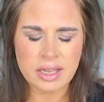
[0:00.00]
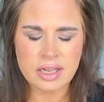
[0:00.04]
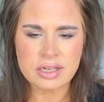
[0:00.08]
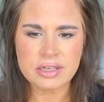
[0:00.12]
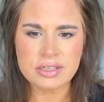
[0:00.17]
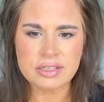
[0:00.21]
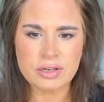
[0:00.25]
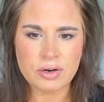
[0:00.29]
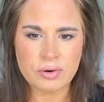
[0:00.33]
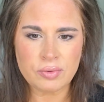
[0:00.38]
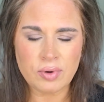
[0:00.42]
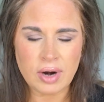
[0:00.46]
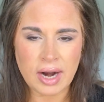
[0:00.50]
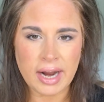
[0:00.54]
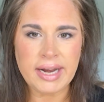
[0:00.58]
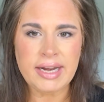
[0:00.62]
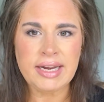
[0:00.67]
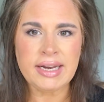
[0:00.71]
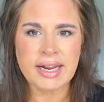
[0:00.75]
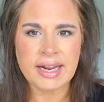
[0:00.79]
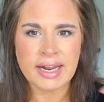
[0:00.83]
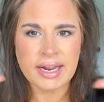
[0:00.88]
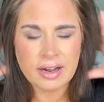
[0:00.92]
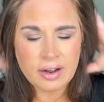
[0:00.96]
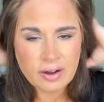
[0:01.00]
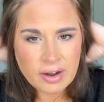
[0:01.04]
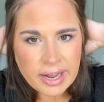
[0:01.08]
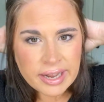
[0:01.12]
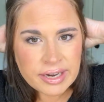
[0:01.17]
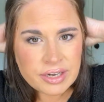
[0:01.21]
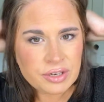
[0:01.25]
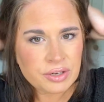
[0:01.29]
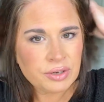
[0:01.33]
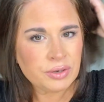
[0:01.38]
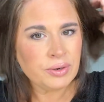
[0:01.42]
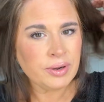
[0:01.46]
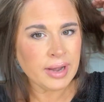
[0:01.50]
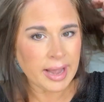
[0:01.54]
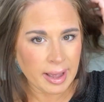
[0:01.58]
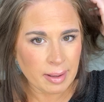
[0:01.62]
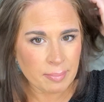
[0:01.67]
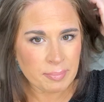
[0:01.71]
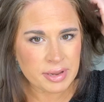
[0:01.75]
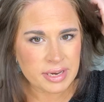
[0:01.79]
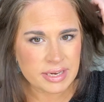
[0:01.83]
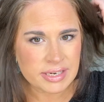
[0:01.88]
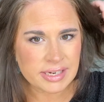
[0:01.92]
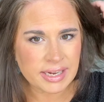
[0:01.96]
So right now I do
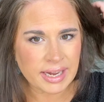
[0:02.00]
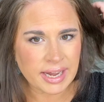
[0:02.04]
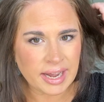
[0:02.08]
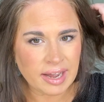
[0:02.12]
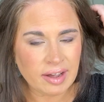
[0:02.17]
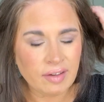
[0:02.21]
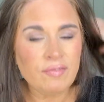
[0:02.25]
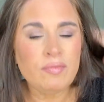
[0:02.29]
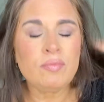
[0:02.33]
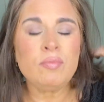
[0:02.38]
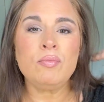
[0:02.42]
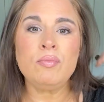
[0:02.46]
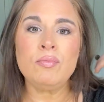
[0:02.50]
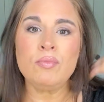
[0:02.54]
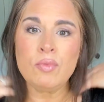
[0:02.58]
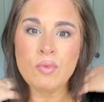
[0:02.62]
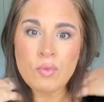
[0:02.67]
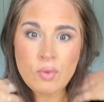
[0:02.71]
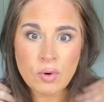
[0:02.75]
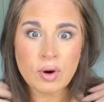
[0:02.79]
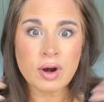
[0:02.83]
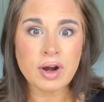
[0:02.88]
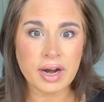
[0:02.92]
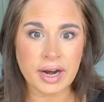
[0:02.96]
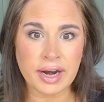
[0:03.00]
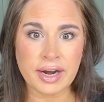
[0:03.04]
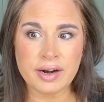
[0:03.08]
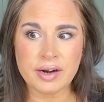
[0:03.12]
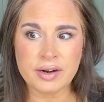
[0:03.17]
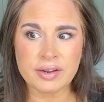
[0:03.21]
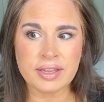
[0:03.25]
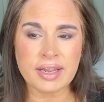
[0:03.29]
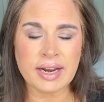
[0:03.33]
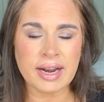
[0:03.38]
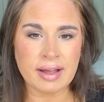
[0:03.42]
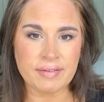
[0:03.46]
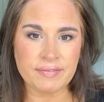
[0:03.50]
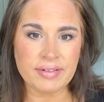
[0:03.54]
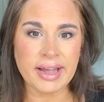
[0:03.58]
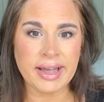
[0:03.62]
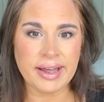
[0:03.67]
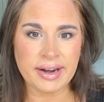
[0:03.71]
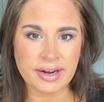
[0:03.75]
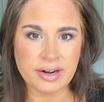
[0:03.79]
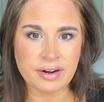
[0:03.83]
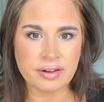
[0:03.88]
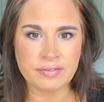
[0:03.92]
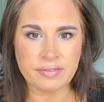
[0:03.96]
happen to have more hair than I've
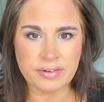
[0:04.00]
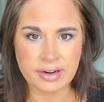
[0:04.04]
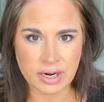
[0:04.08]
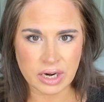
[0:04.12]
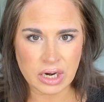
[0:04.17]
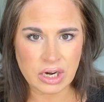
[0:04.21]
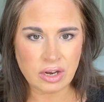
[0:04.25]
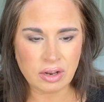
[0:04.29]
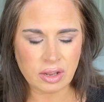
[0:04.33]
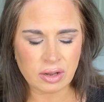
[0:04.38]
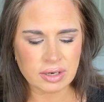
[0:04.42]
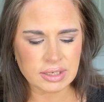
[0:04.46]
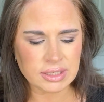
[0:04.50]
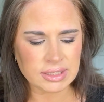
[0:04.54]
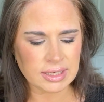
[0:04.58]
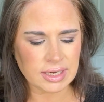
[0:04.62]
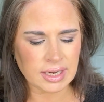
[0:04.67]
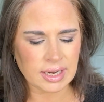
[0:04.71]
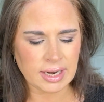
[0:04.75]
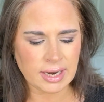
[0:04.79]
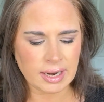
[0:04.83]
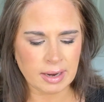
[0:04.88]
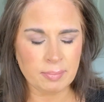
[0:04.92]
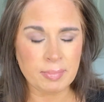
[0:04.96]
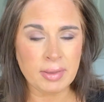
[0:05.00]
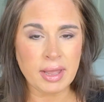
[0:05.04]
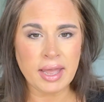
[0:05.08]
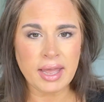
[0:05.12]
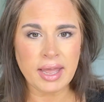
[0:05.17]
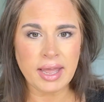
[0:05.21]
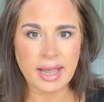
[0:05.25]
had in a very long time.